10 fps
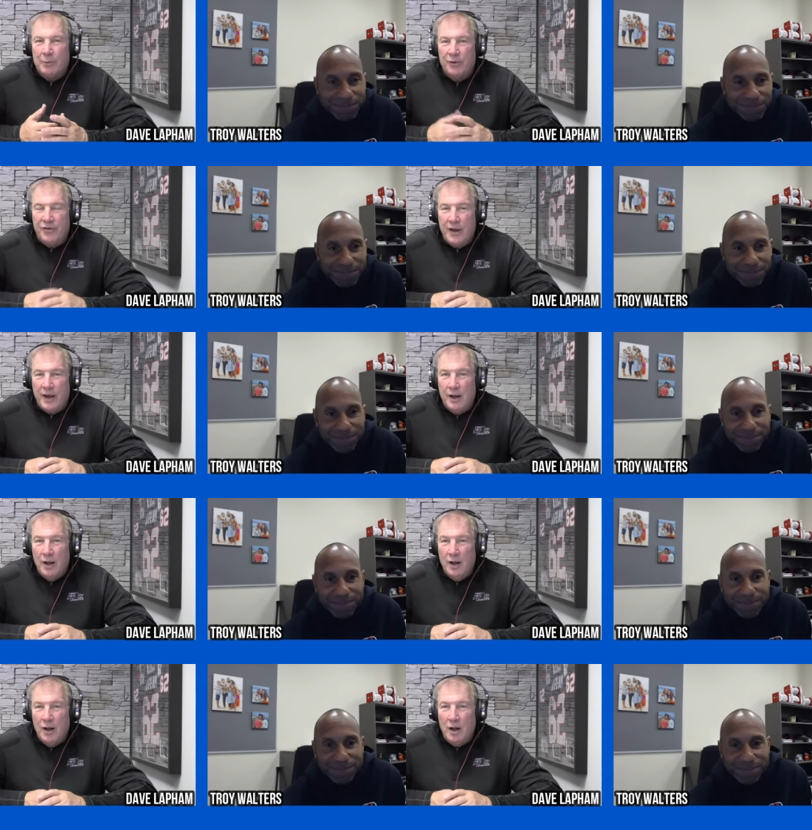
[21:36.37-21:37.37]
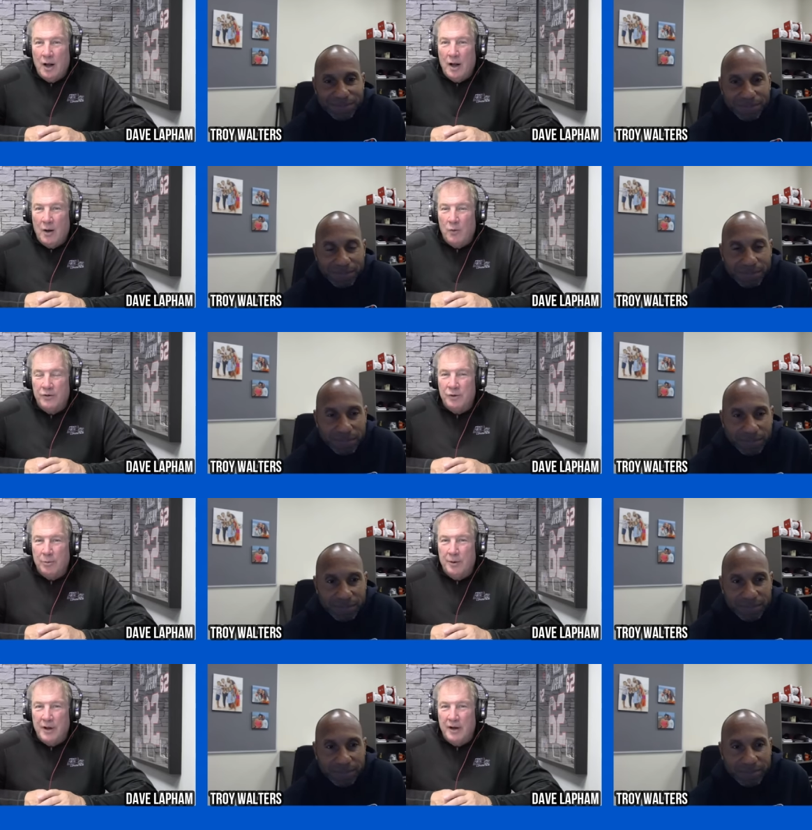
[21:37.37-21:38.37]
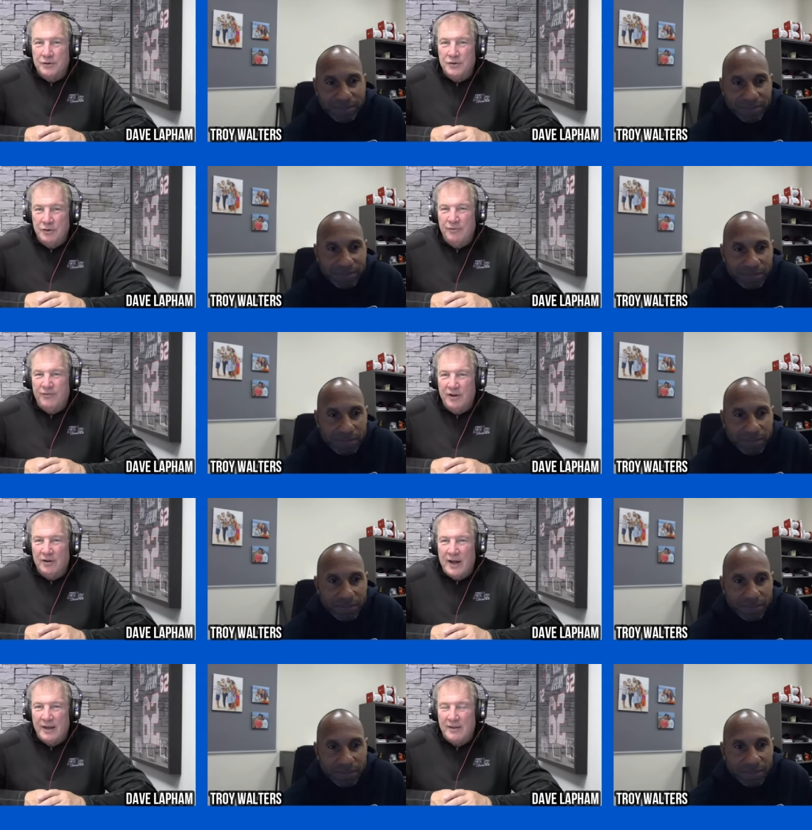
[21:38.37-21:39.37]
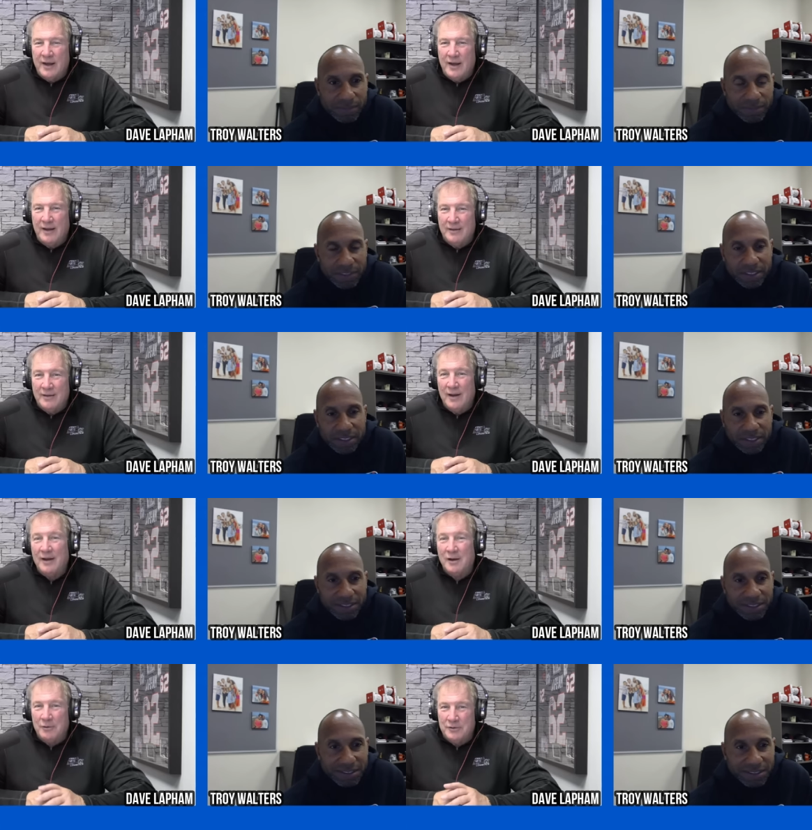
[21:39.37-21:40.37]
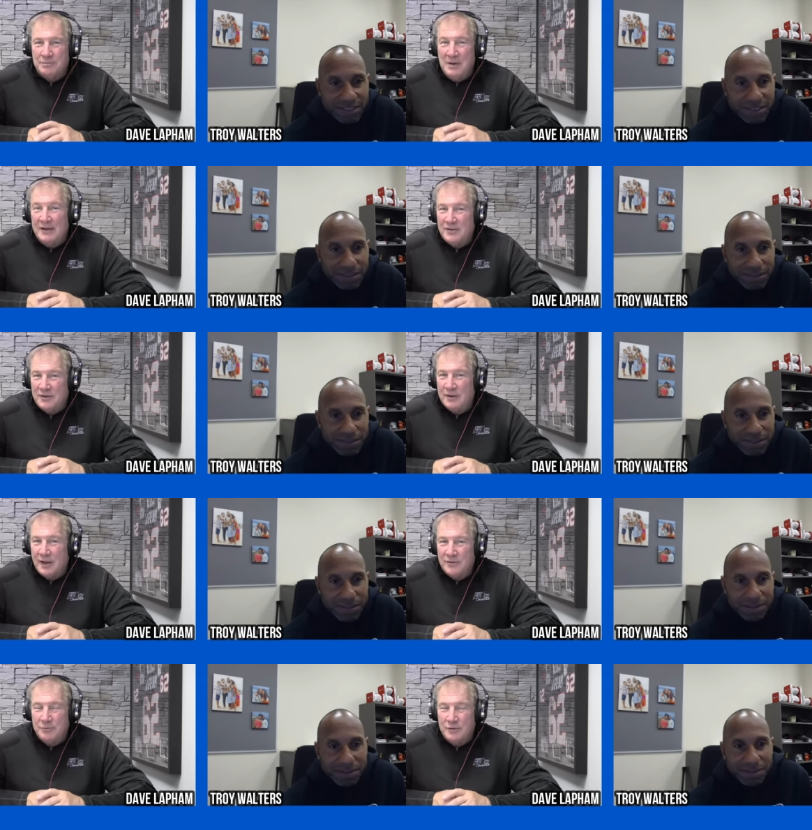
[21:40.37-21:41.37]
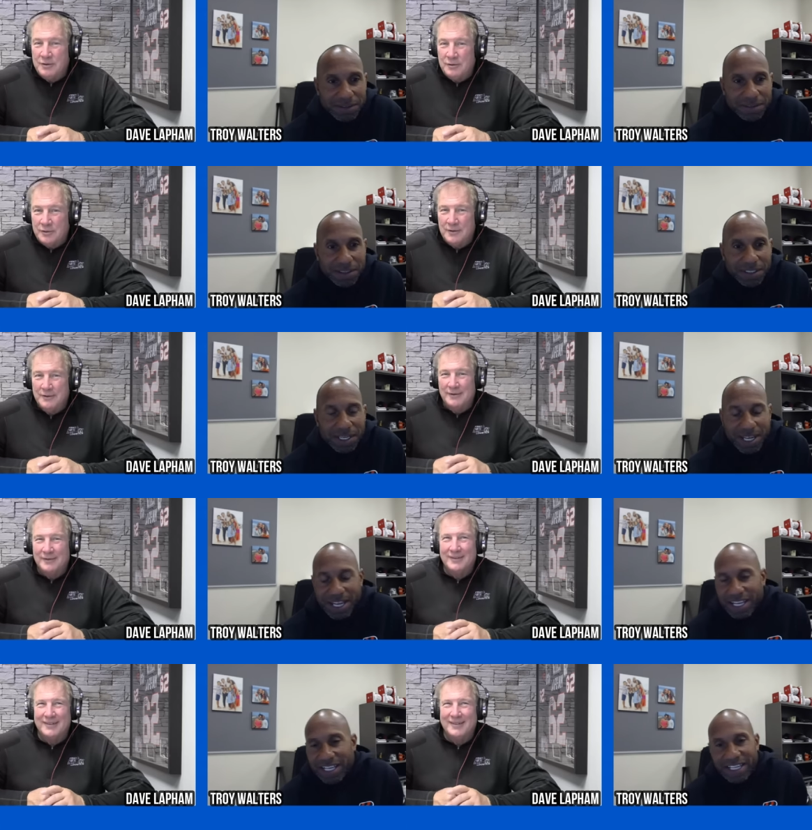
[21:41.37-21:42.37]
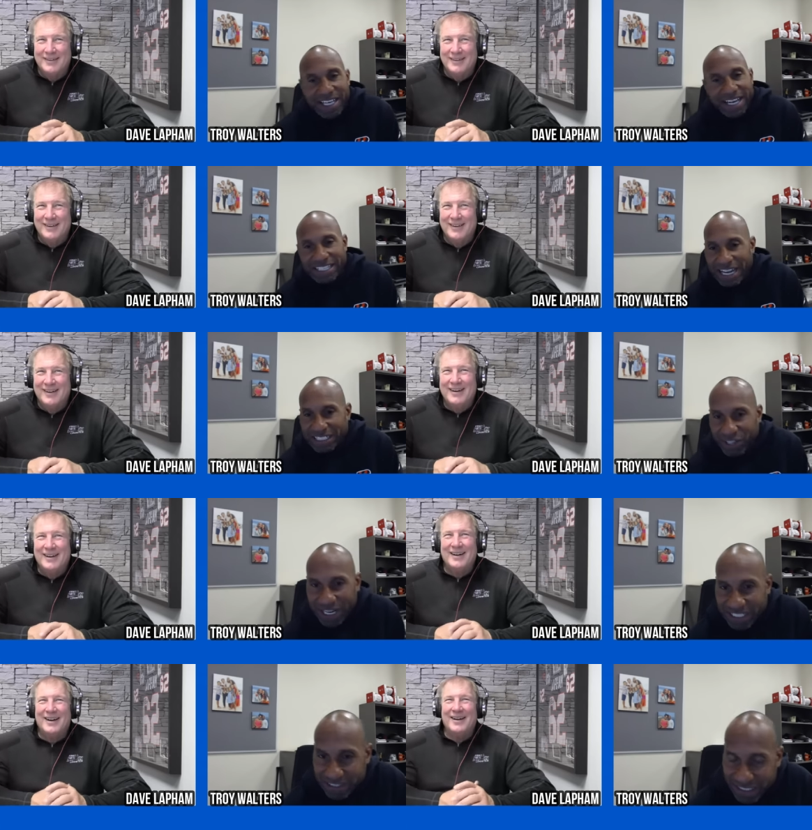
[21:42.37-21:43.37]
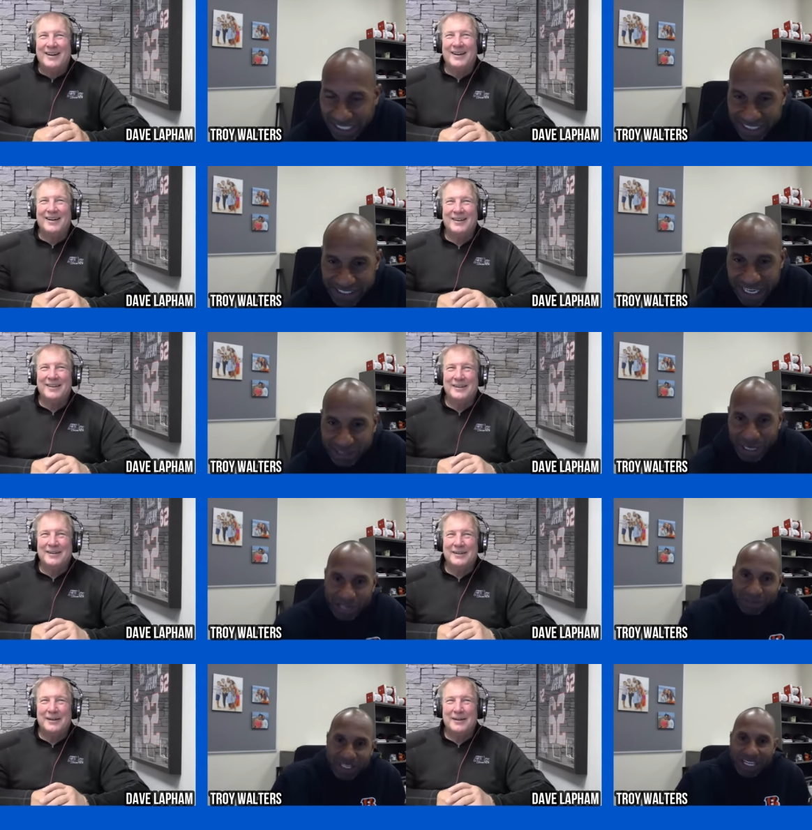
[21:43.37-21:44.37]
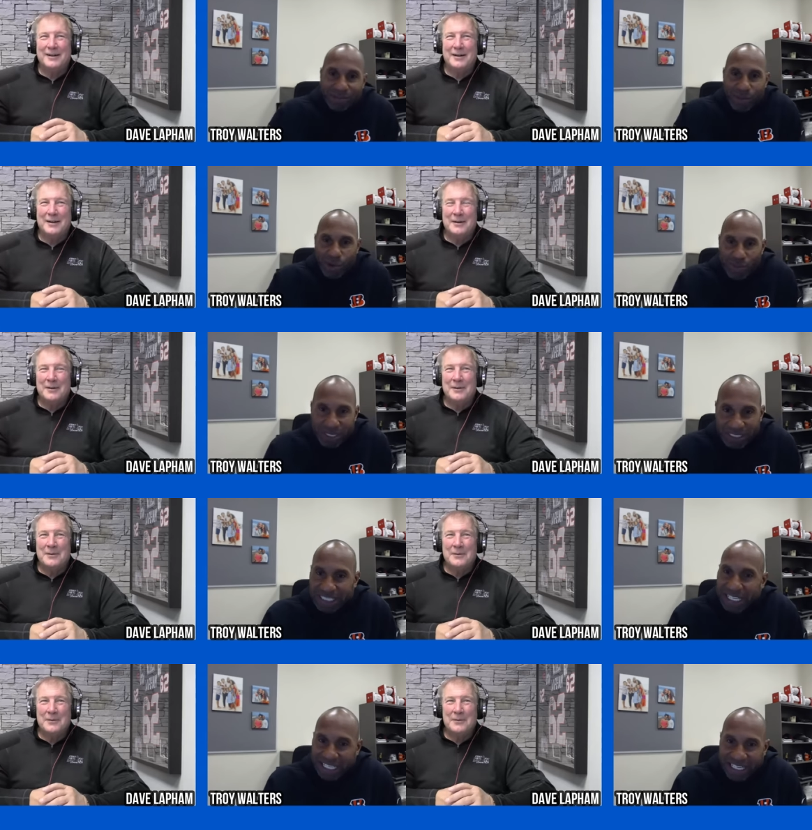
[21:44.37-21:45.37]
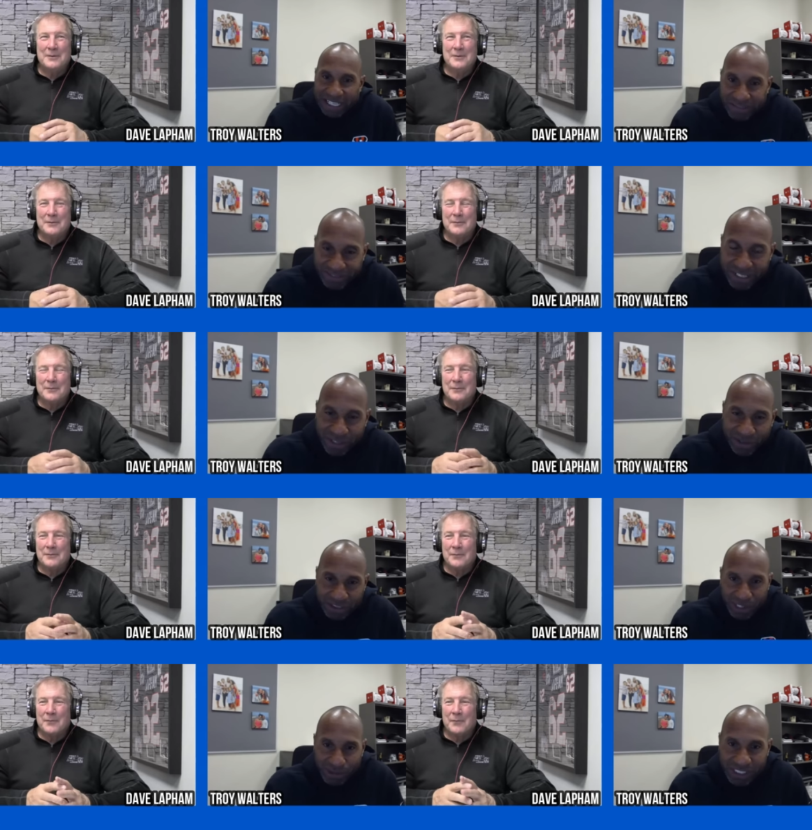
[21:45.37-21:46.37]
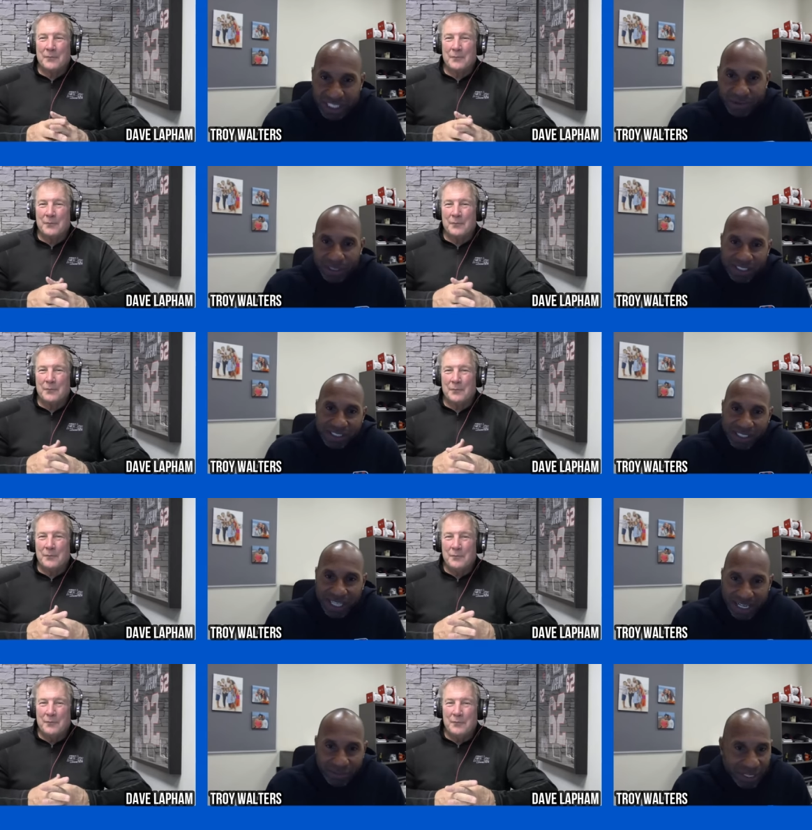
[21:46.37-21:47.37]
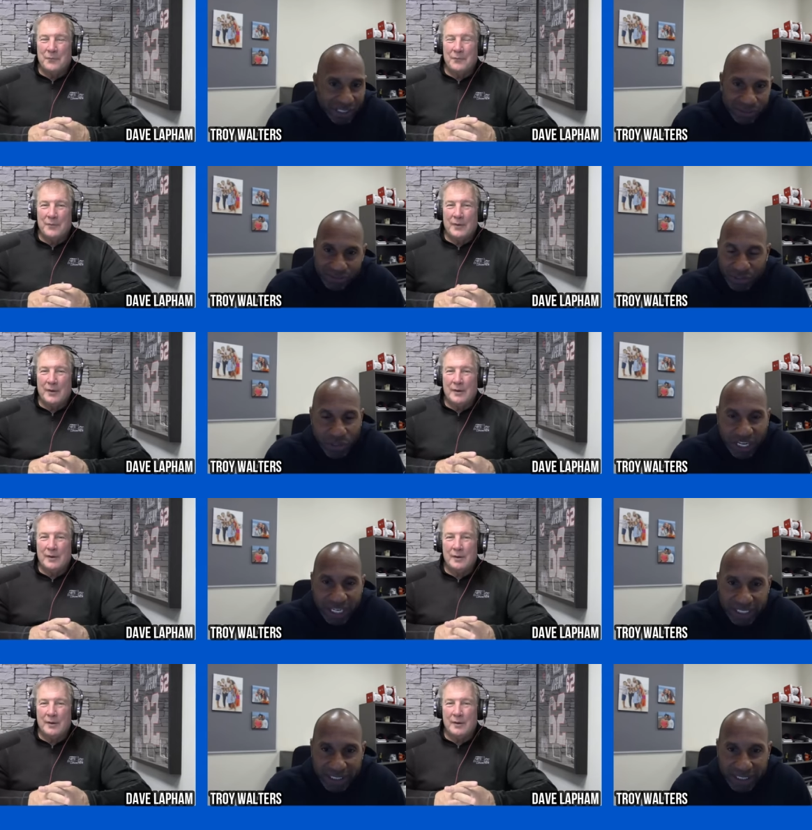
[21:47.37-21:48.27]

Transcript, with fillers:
Speaker 1: thing uh, with your players. Do you feel like they, hey, coach, man, he's still got some juice?
Speaker 2: Yeah, I, I, try to, like I said, I don't, I don't take a moment in the NFL and coaching here with the Cincinnati Bengals for granted.